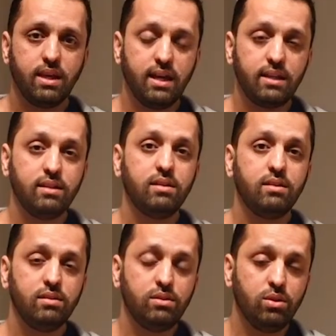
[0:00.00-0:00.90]
can
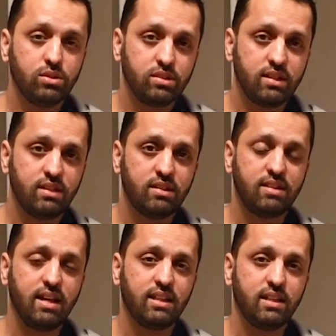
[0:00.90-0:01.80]
not just
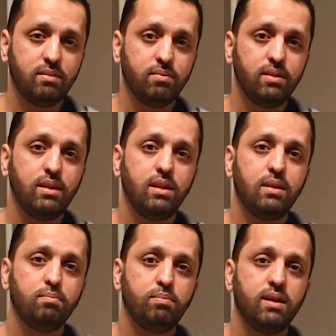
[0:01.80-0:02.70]
understand them,
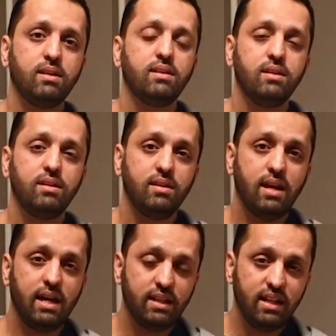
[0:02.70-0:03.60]
but
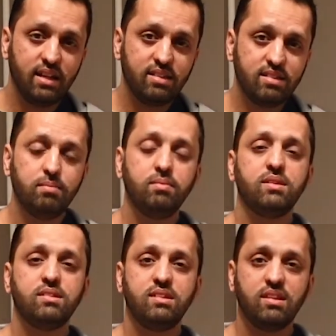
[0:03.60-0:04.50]
analyze them,
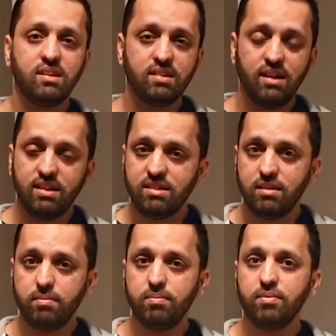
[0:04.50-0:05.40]
synthesize
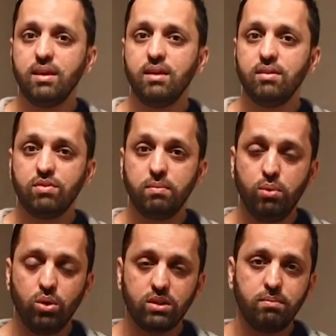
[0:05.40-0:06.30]
them, report